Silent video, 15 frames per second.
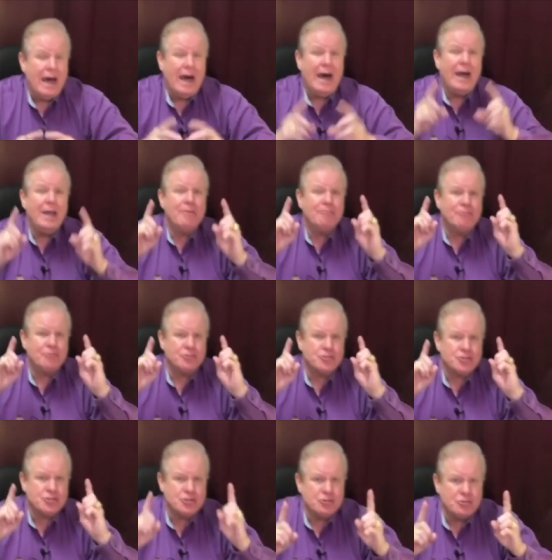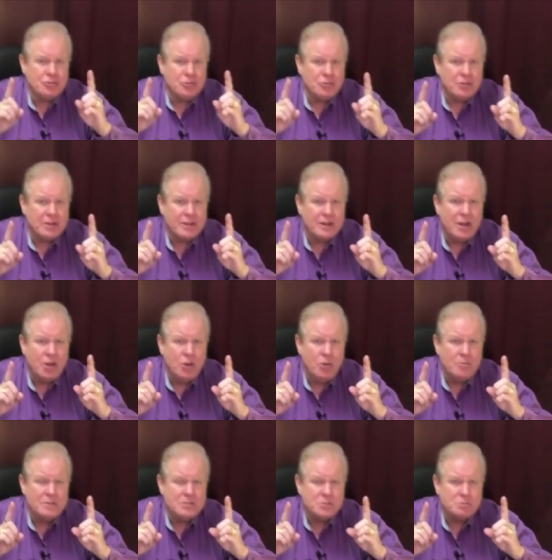I am for sure going to get a
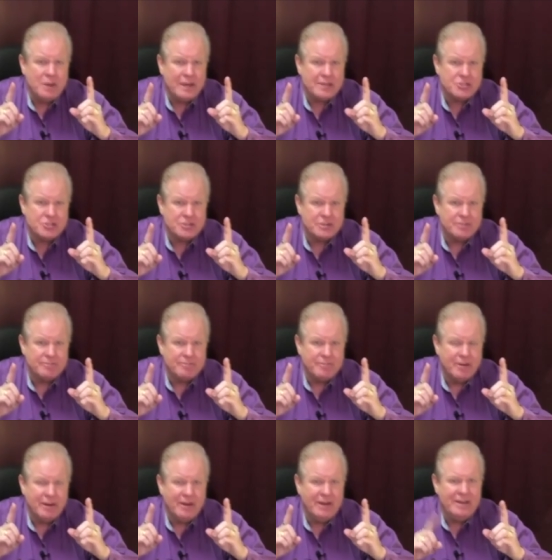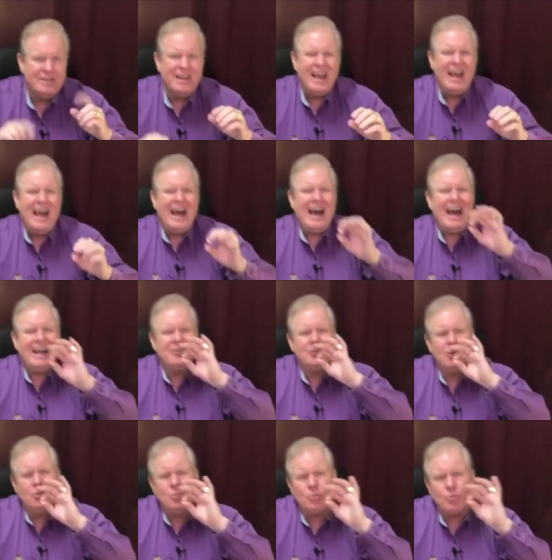home inspection. All right. I
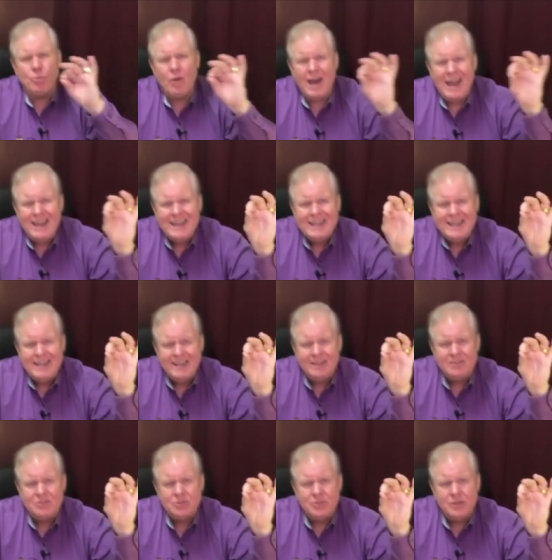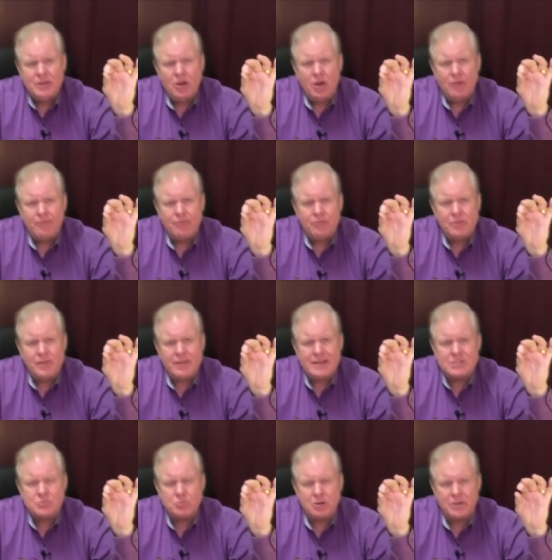don't write into the offer that
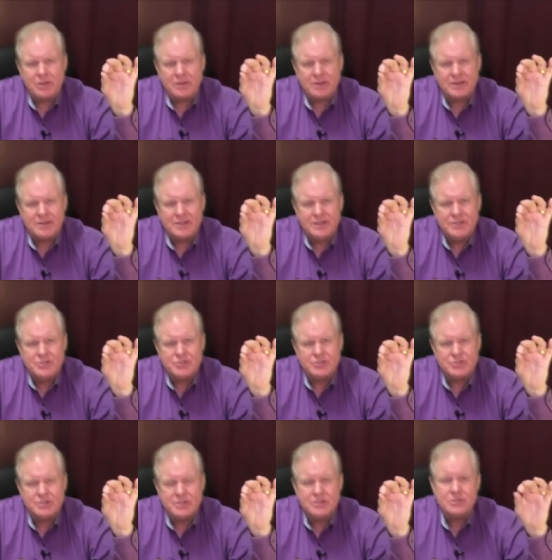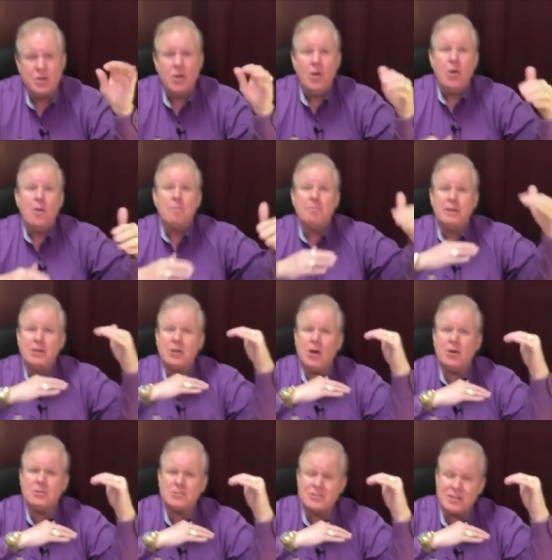that's one of the contingencies
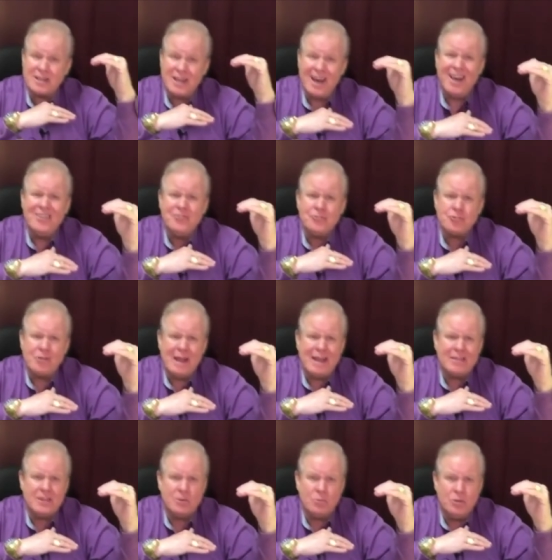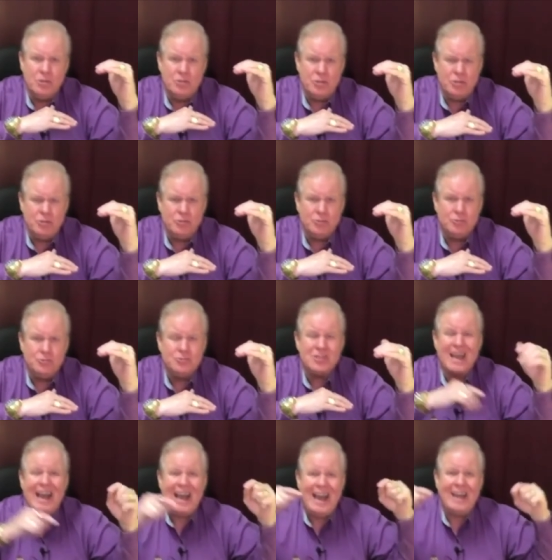because the contract that we
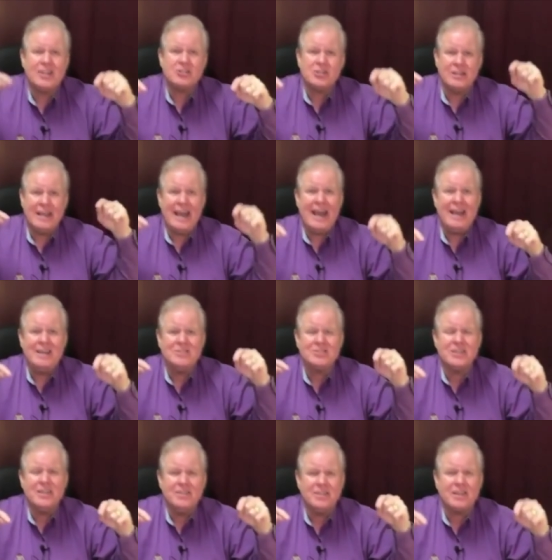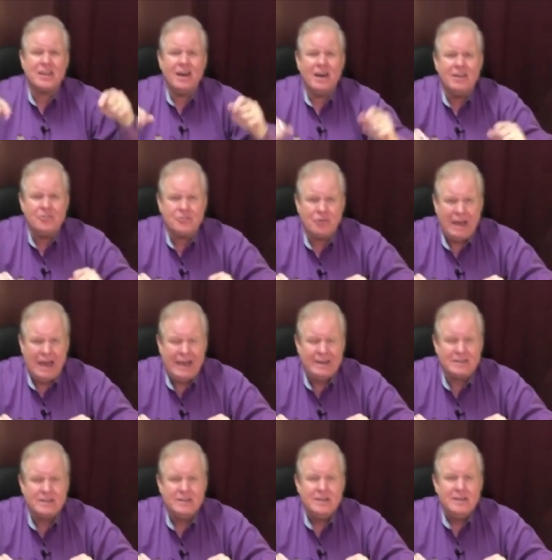use actually has in the
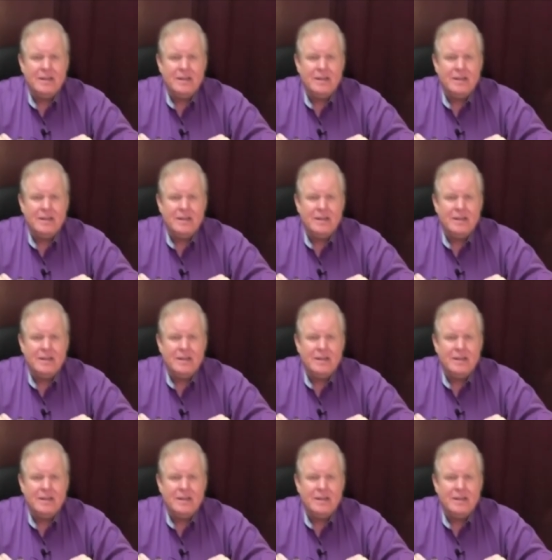contract